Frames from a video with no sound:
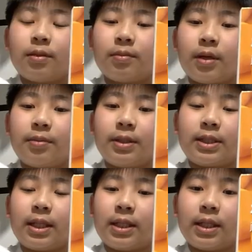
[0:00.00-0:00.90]
My
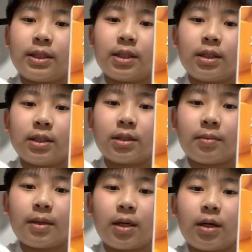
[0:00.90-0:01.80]
presentation is
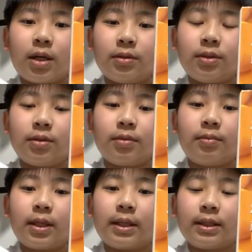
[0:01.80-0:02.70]
about how to
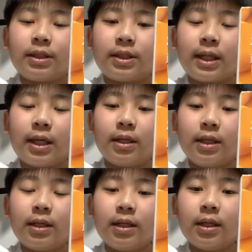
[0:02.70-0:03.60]
making jelly.
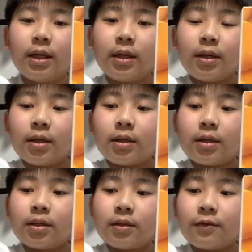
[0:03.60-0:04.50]

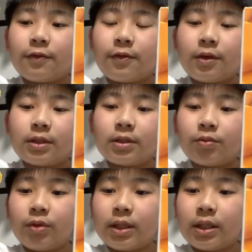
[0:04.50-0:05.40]
First,
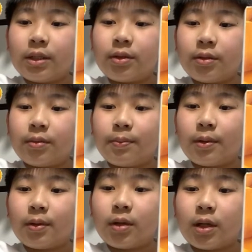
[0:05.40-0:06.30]
we need to
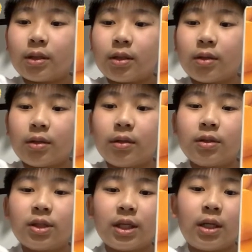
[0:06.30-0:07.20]
pour the
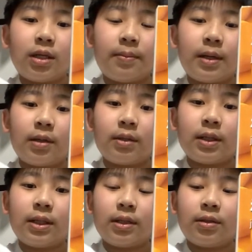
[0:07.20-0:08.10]
jelly powder
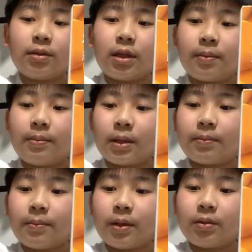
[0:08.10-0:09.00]
into a big
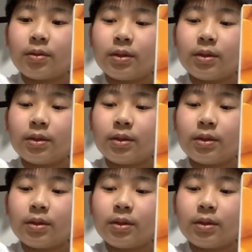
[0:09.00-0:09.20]
bowl.